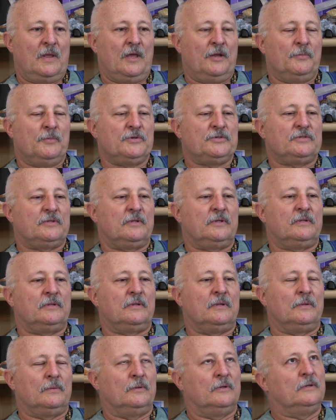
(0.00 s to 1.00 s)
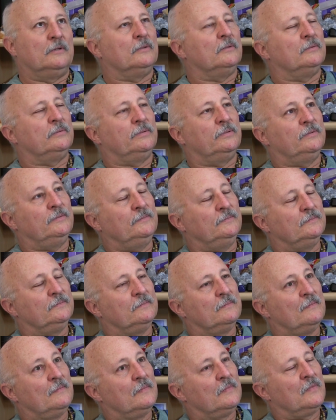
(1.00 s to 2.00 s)
Animals did whoa.
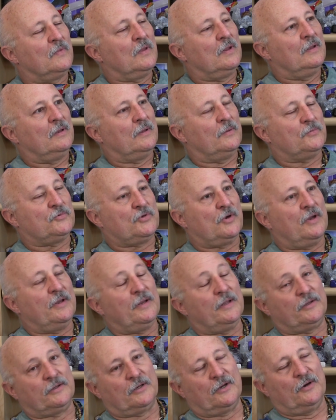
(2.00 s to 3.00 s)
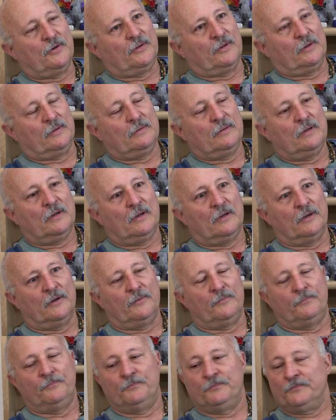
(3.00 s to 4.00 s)
I'm trying not to go there.
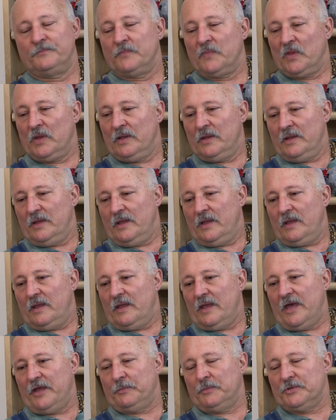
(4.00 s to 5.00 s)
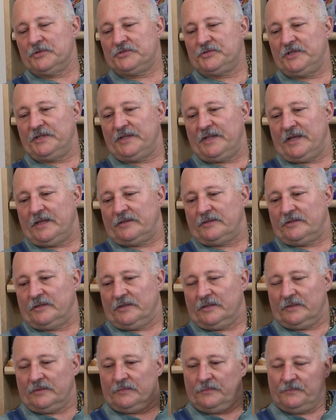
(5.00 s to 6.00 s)
Um, animals did that
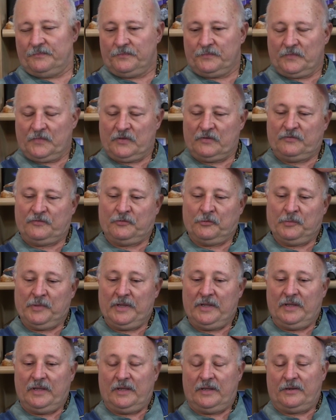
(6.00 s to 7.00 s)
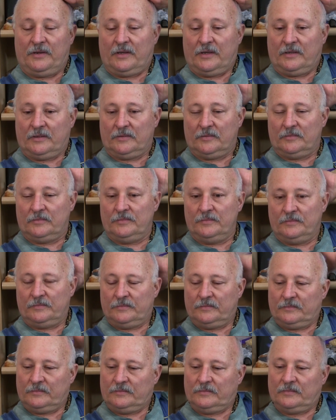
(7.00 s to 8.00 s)
uh, for me and uh,
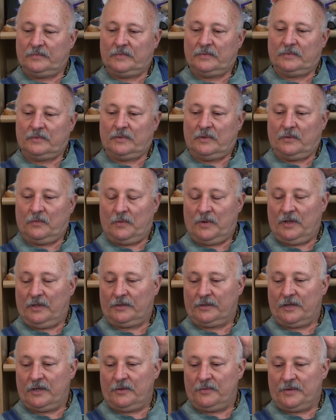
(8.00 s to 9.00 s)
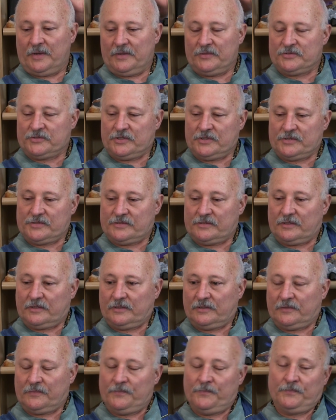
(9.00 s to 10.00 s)
a while ago, and I was just
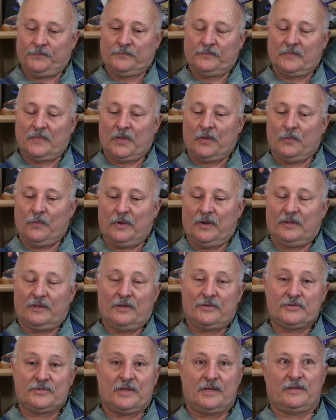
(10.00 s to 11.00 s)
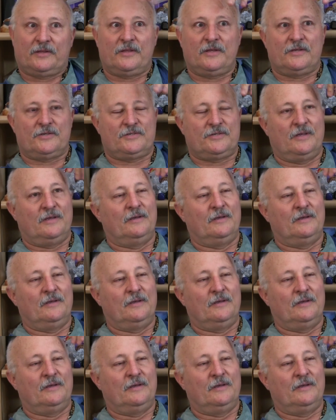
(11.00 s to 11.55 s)
uh, well, I was like this,